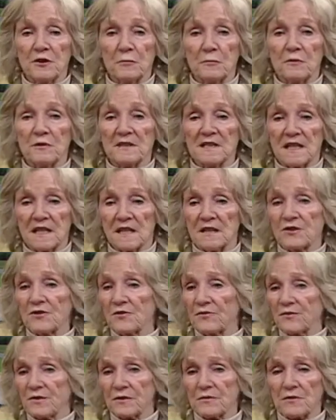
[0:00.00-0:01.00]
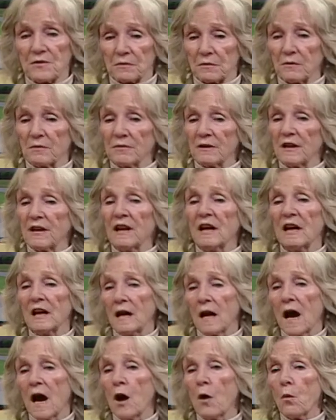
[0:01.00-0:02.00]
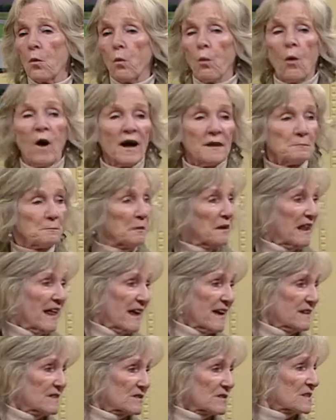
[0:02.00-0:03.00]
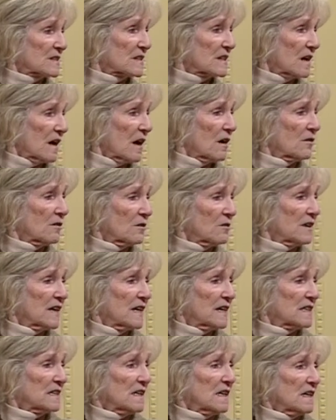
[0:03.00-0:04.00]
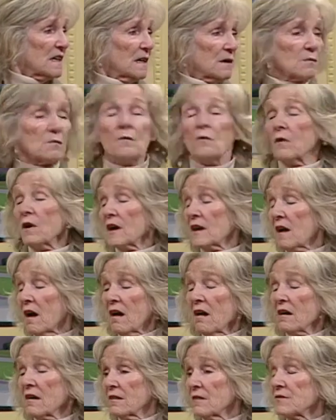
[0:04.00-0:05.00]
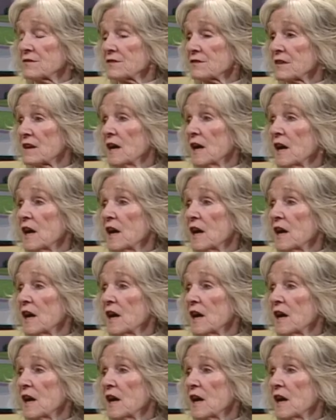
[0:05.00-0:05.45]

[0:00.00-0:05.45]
would teach the children what plants are okay to eat, what aren't.